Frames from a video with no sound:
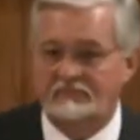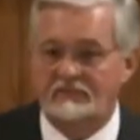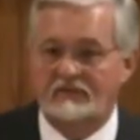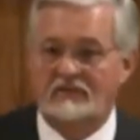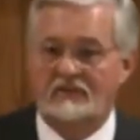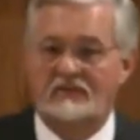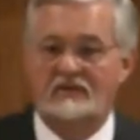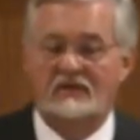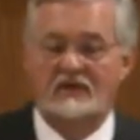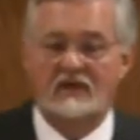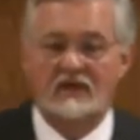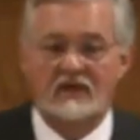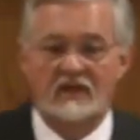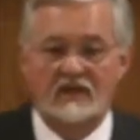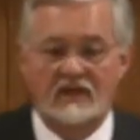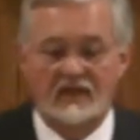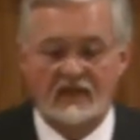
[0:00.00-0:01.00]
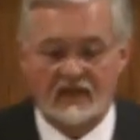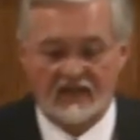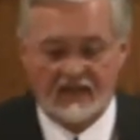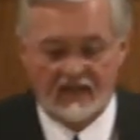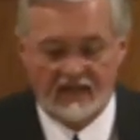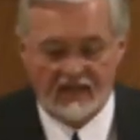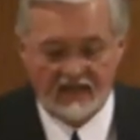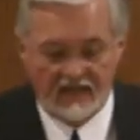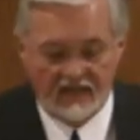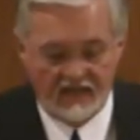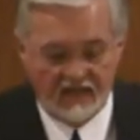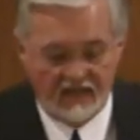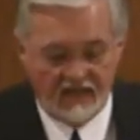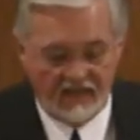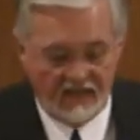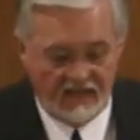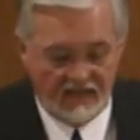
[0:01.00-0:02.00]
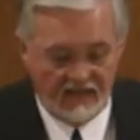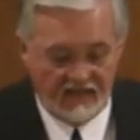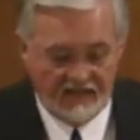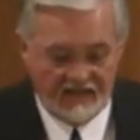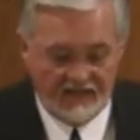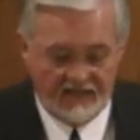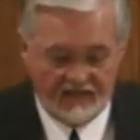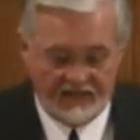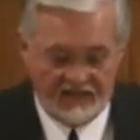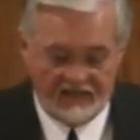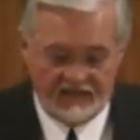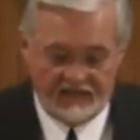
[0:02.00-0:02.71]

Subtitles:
(no one is talking)